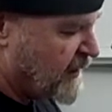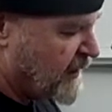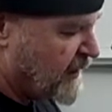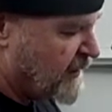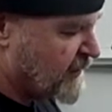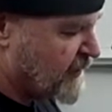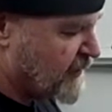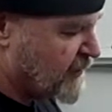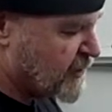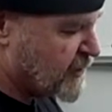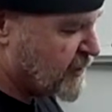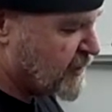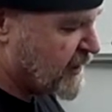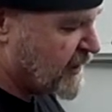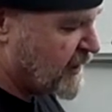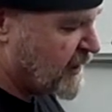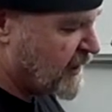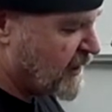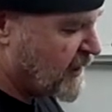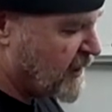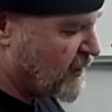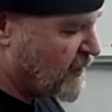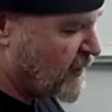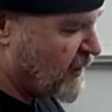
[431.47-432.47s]
and then just get
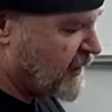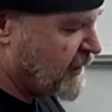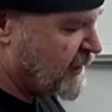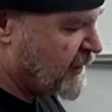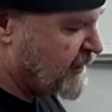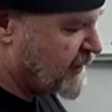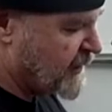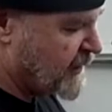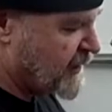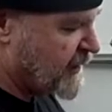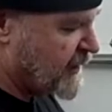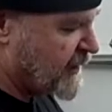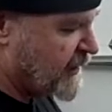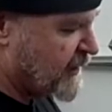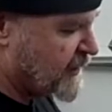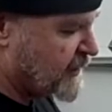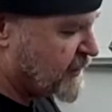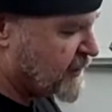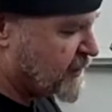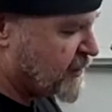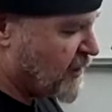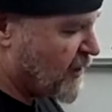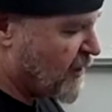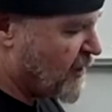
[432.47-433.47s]
it going, and then
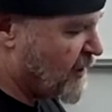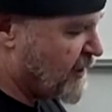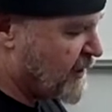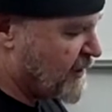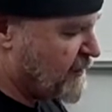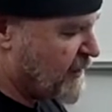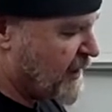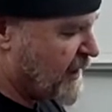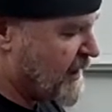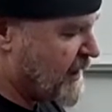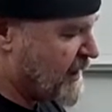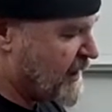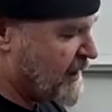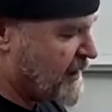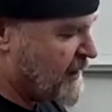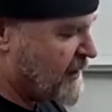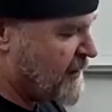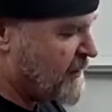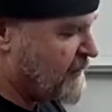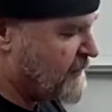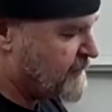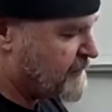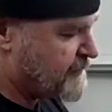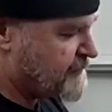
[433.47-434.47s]
it started right
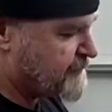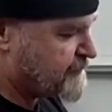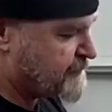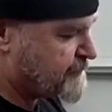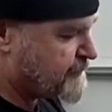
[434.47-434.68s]
now.